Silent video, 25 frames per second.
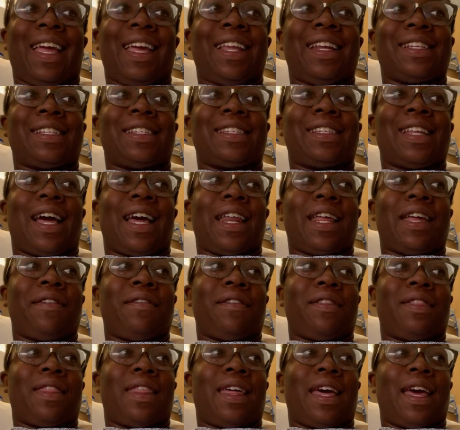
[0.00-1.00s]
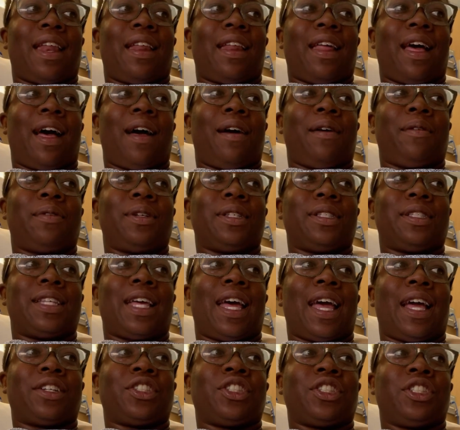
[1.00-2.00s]
And it's not even that I was
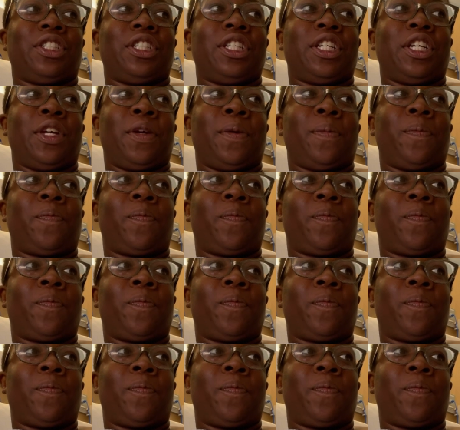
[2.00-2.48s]
actually